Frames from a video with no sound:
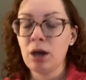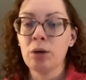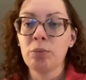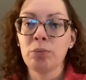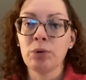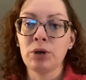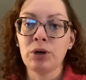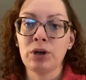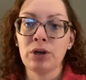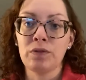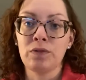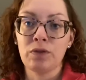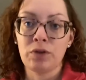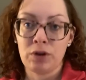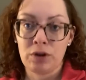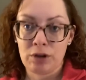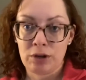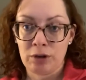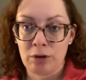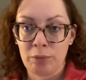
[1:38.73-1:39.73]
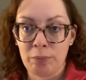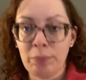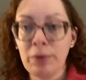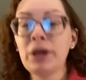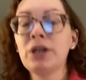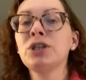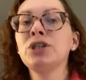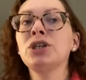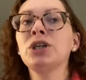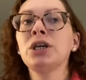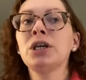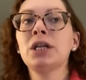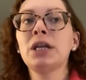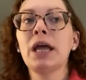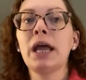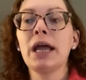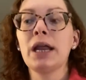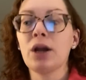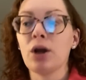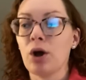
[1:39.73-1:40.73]
but good for your budget
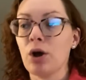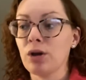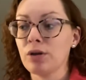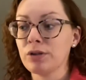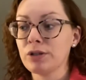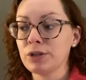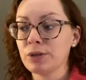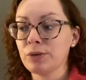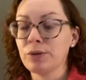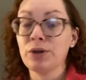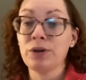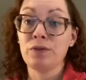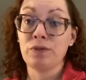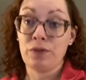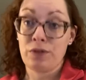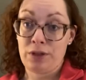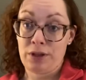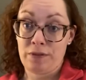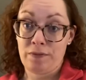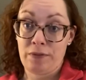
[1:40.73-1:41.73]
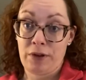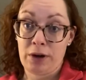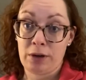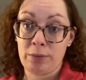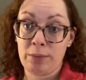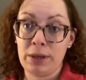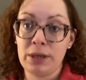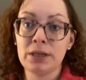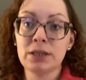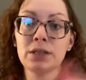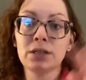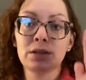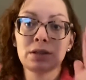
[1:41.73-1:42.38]
and also good for the environment.